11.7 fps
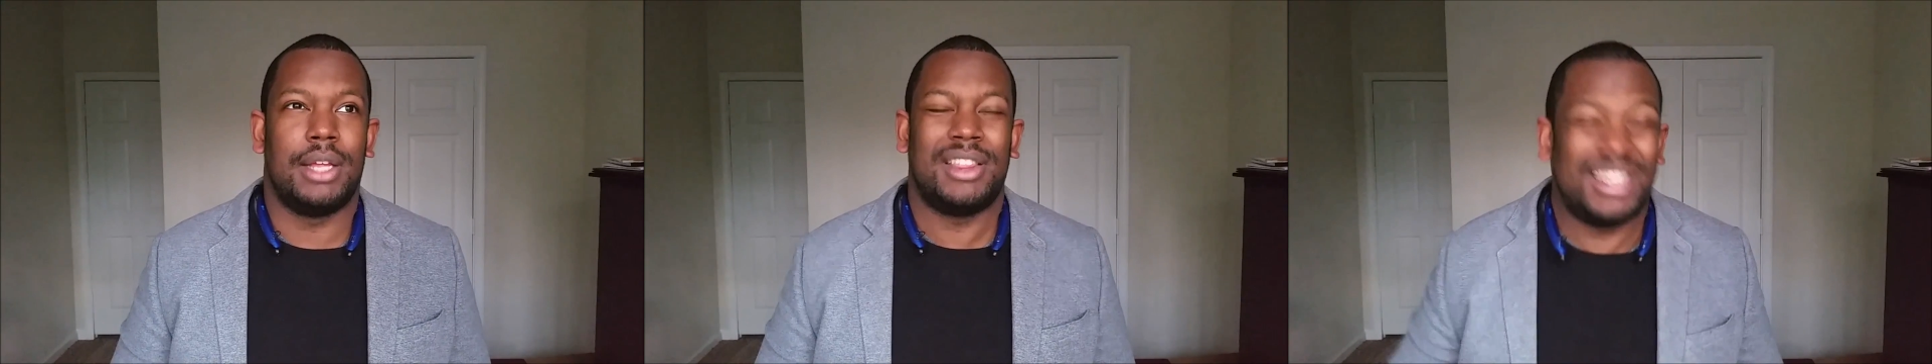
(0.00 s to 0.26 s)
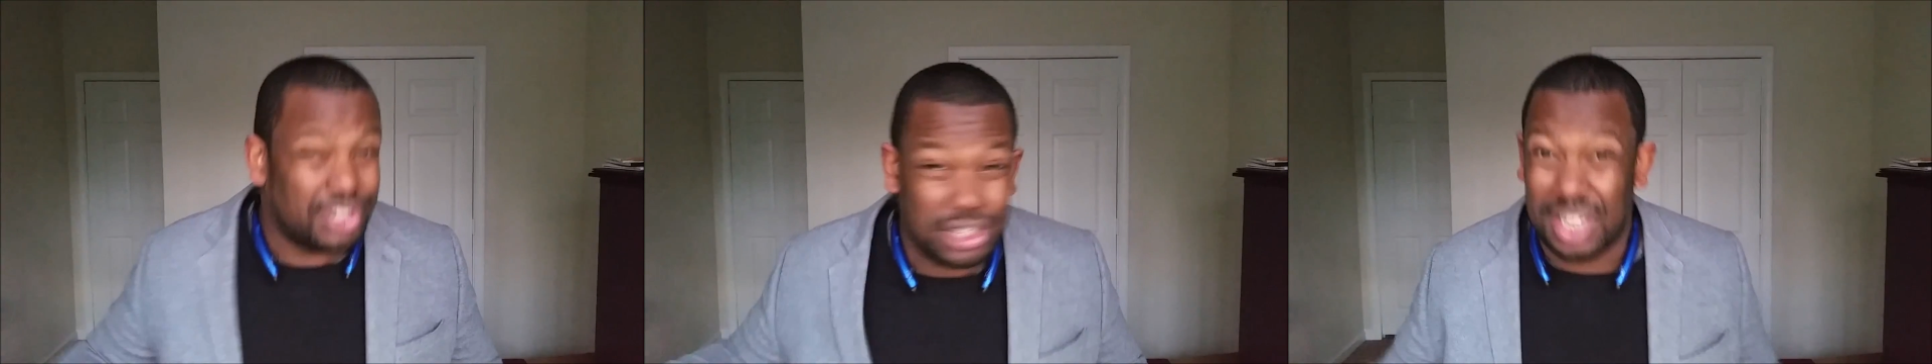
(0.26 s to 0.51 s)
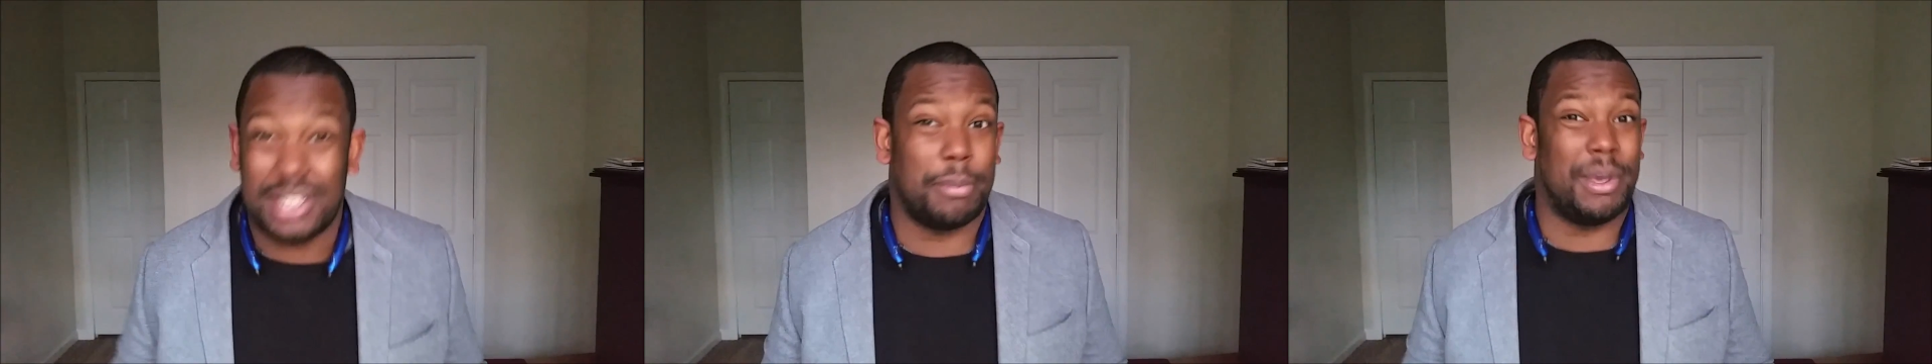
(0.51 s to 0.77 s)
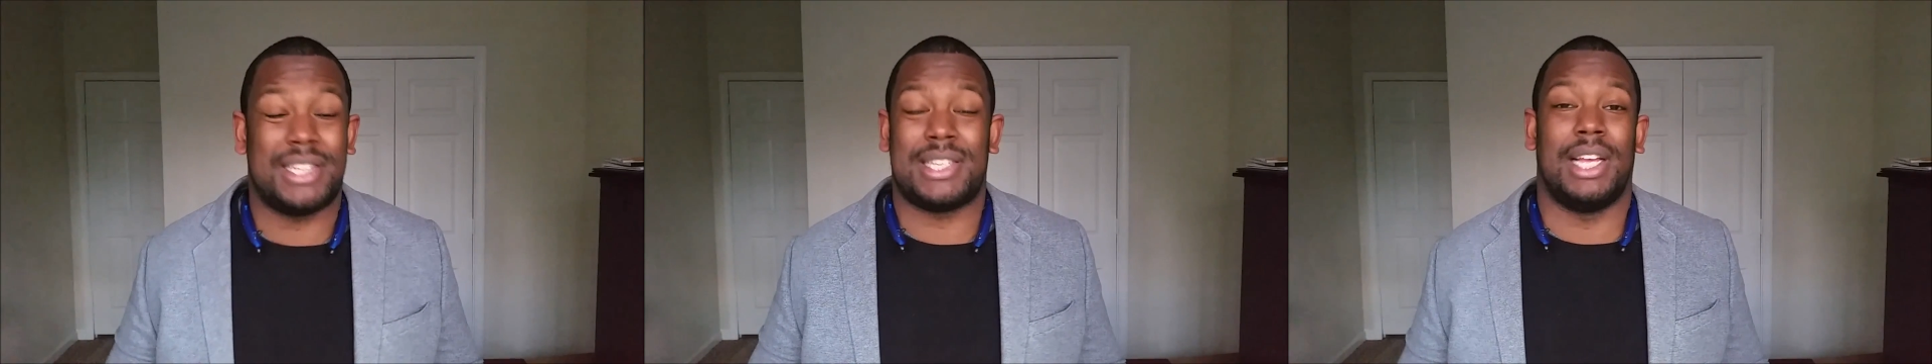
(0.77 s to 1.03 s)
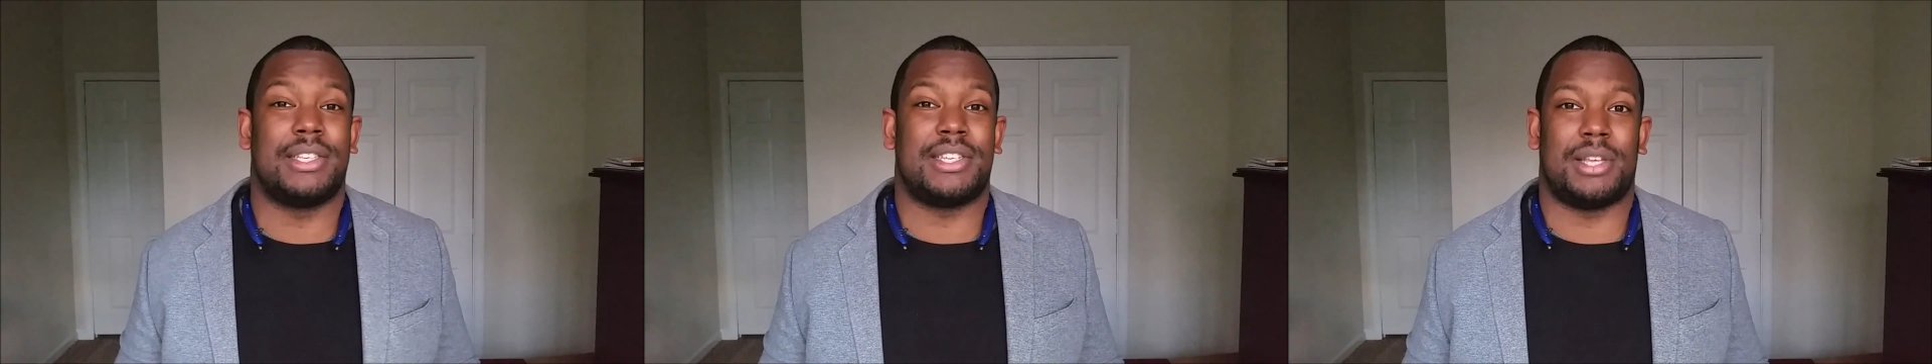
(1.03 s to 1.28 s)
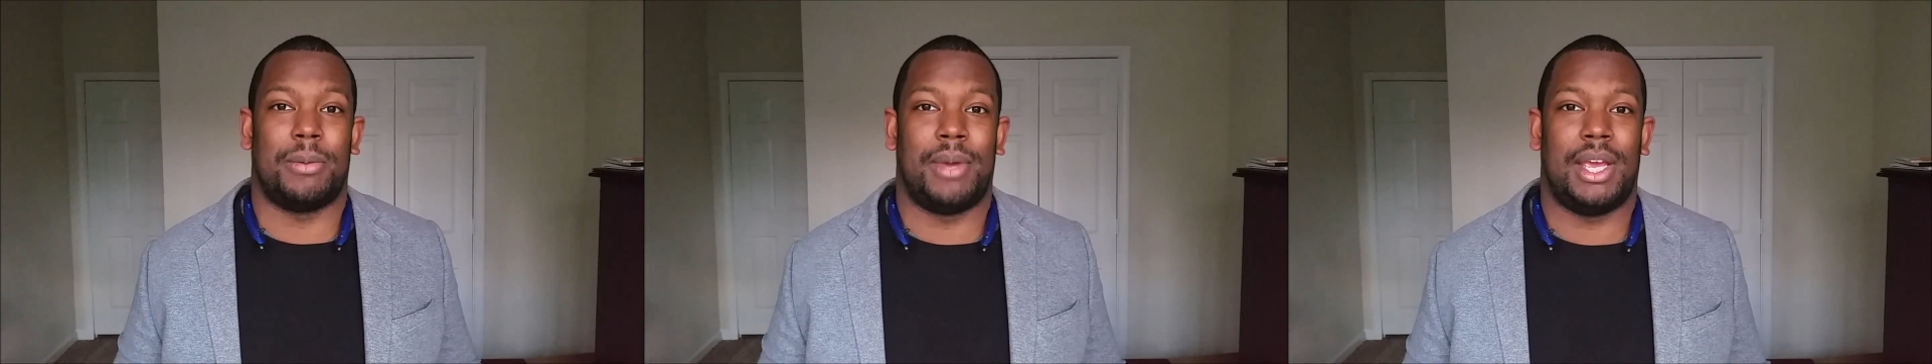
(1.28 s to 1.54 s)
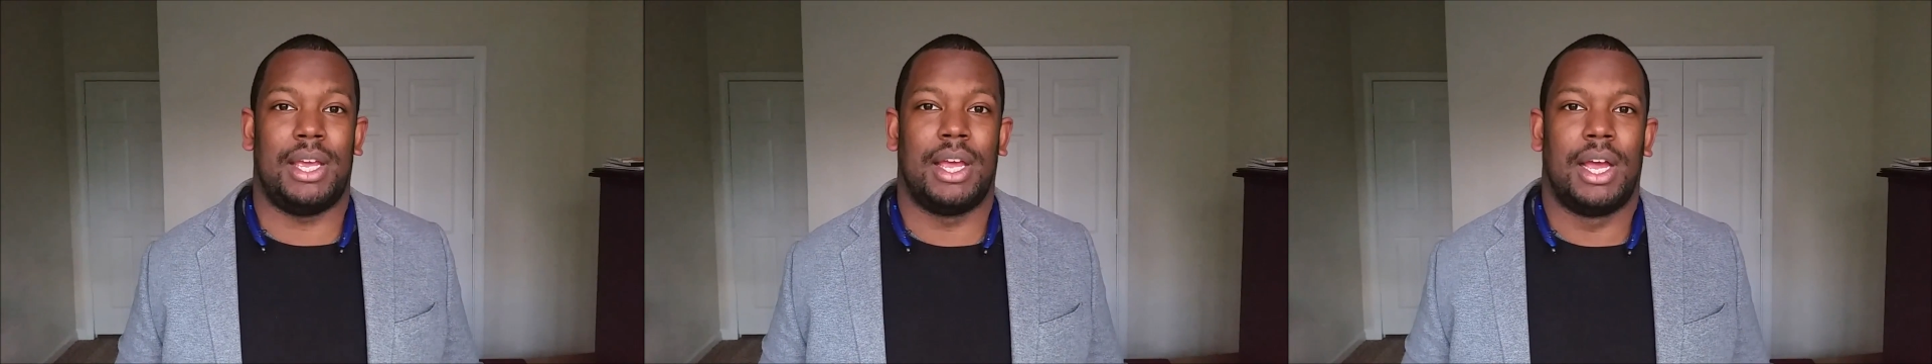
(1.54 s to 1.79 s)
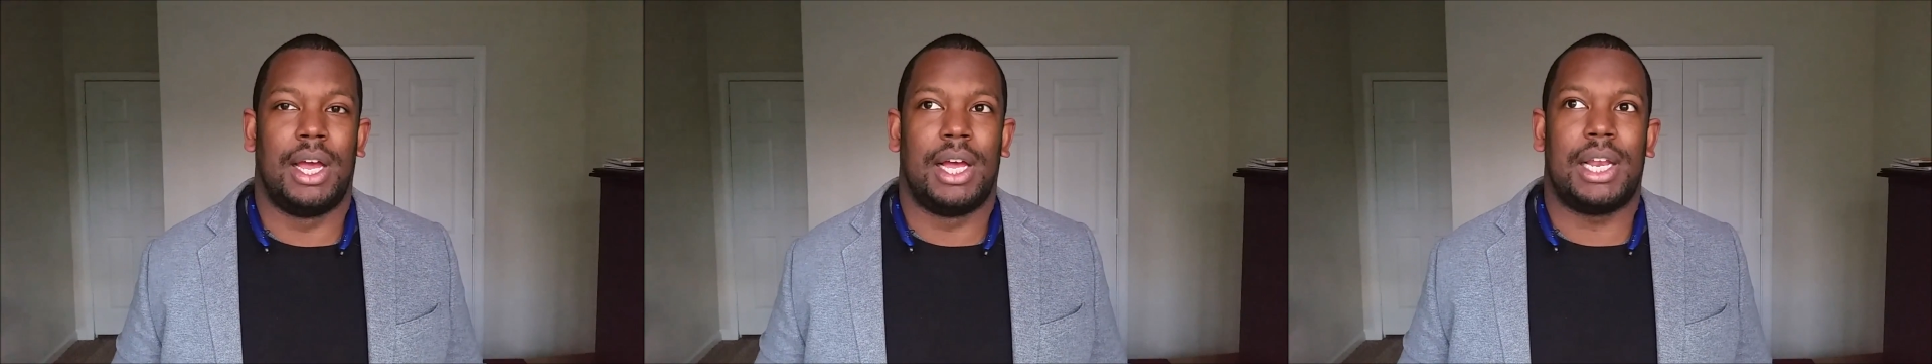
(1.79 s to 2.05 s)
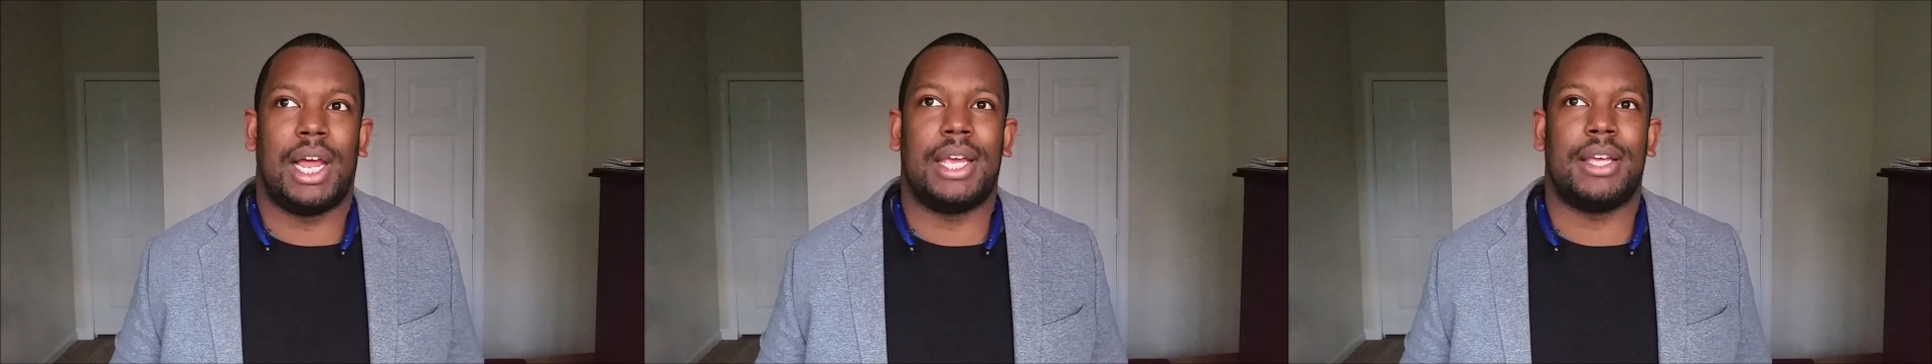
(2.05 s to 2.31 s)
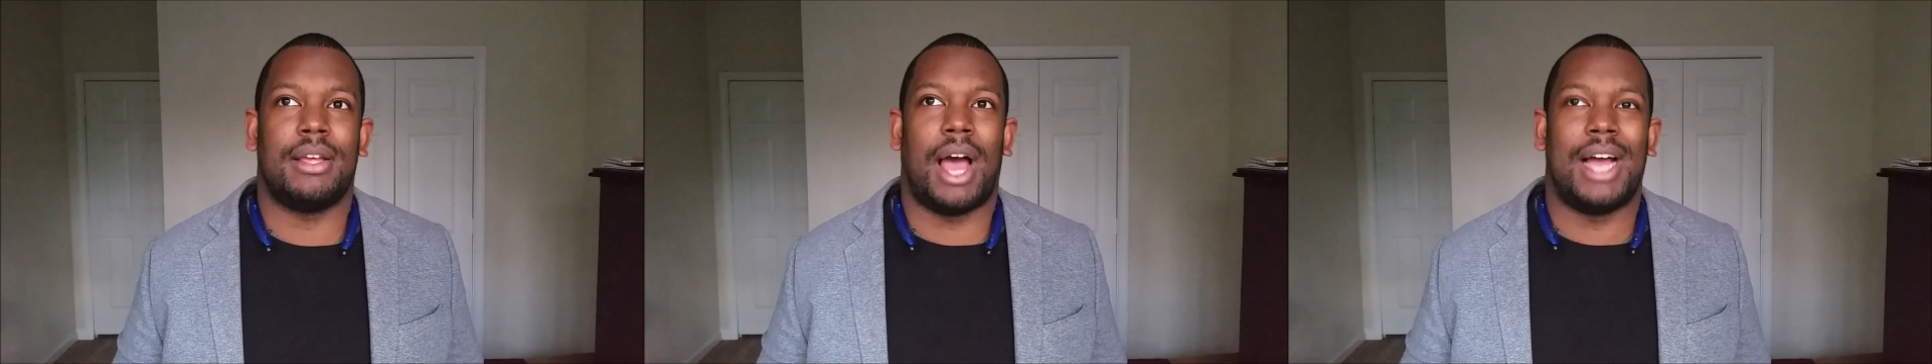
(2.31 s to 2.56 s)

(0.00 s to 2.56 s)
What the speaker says: That just doesn't make sense to me. Like,